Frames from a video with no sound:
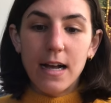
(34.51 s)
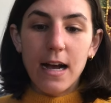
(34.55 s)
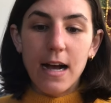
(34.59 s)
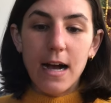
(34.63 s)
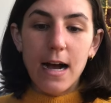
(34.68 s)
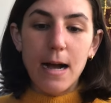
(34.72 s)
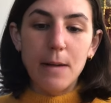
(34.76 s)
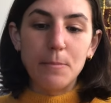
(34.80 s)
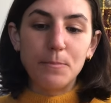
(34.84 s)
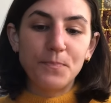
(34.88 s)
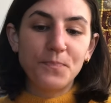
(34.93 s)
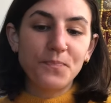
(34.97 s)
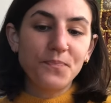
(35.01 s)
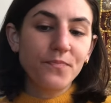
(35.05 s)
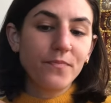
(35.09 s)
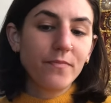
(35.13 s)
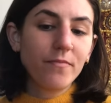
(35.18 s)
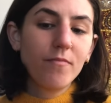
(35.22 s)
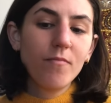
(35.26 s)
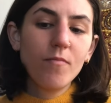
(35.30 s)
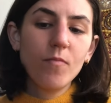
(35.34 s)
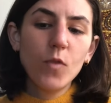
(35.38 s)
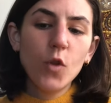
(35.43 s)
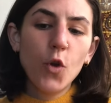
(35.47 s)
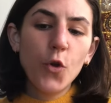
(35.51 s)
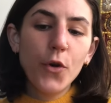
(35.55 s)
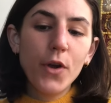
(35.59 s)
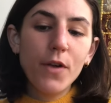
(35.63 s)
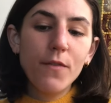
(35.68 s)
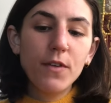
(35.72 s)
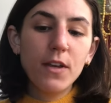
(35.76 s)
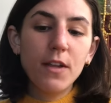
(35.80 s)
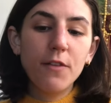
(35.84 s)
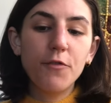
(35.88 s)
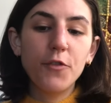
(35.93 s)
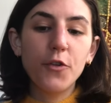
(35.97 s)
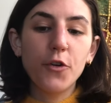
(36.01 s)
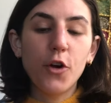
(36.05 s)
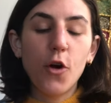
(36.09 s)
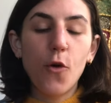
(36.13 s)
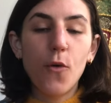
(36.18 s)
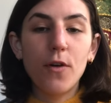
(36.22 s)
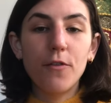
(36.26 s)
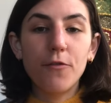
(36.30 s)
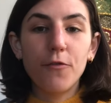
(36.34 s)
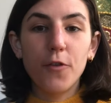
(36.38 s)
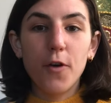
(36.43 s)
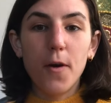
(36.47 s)
Or even if you're
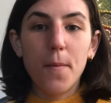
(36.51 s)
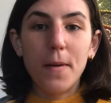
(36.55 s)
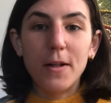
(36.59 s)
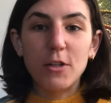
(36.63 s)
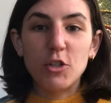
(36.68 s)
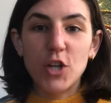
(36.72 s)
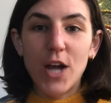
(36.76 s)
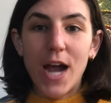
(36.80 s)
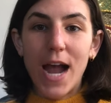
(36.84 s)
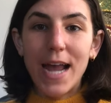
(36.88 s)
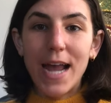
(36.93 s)
going for a bunch of